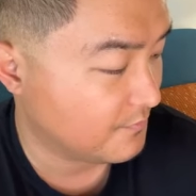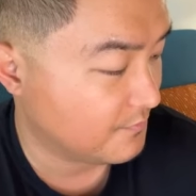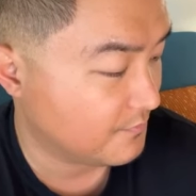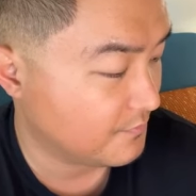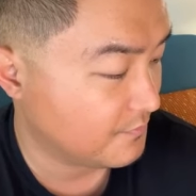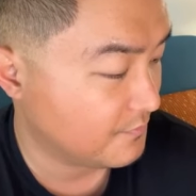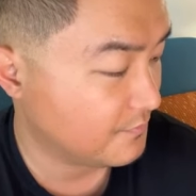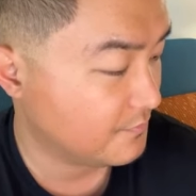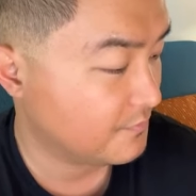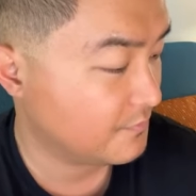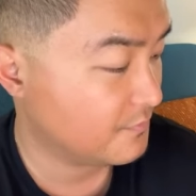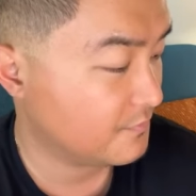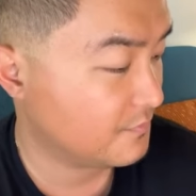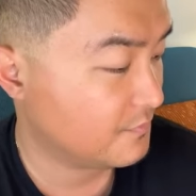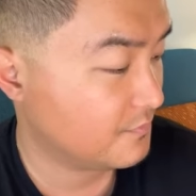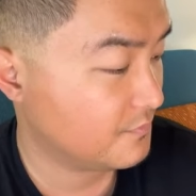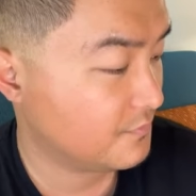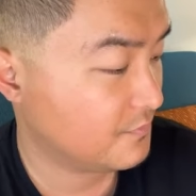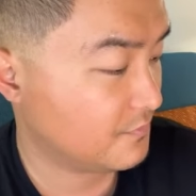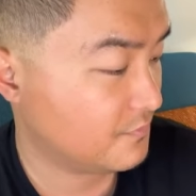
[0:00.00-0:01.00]

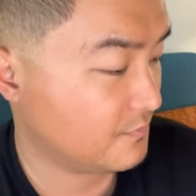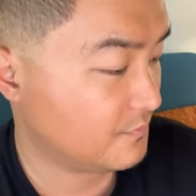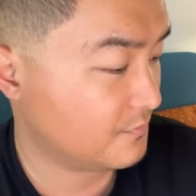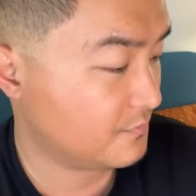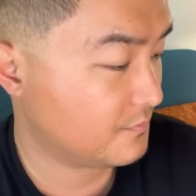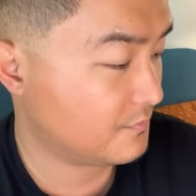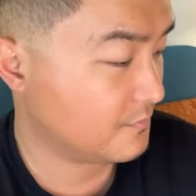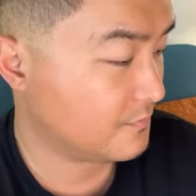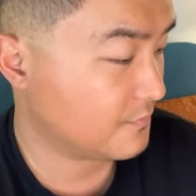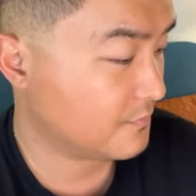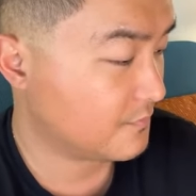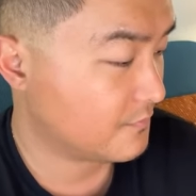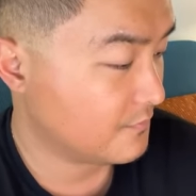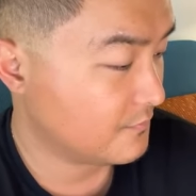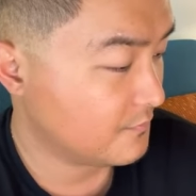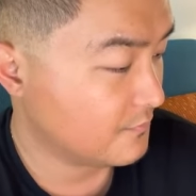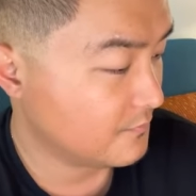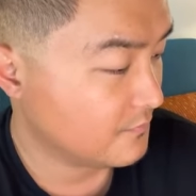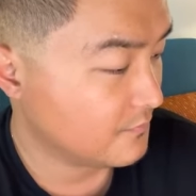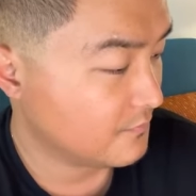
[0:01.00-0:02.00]

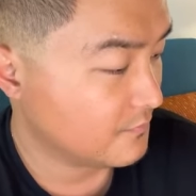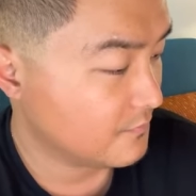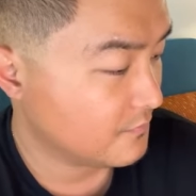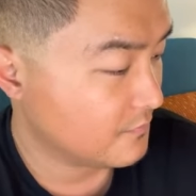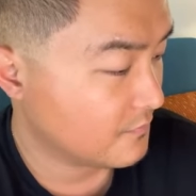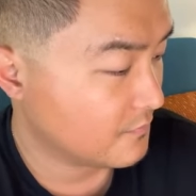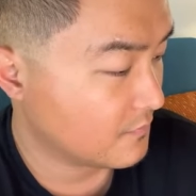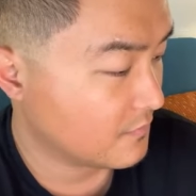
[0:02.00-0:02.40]
Nothing is said.